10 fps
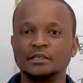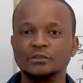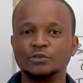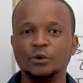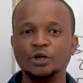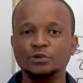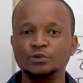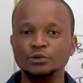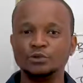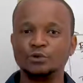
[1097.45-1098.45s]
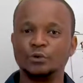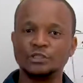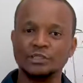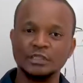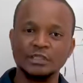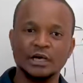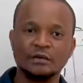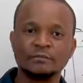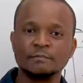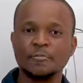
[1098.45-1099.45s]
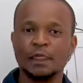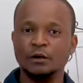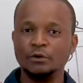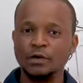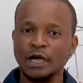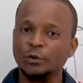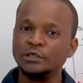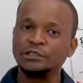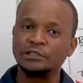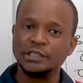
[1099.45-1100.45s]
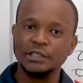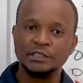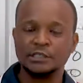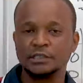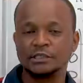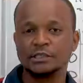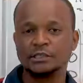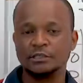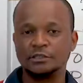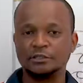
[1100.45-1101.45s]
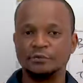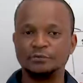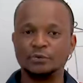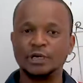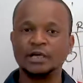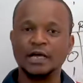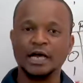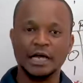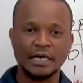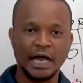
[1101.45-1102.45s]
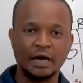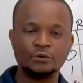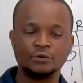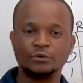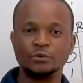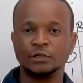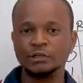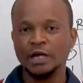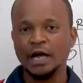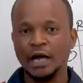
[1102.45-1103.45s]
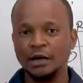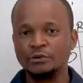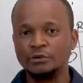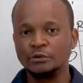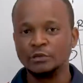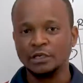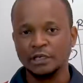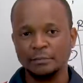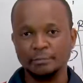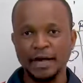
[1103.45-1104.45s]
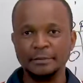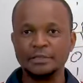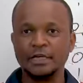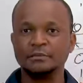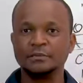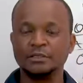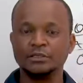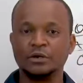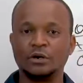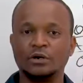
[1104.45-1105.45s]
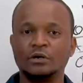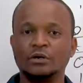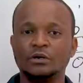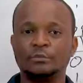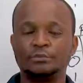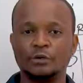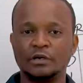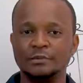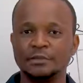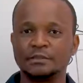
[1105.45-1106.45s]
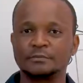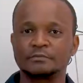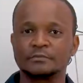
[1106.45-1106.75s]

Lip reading: So what you do is to sit down, look at what changes in the software and how to do it, how to imbibe them in your programming.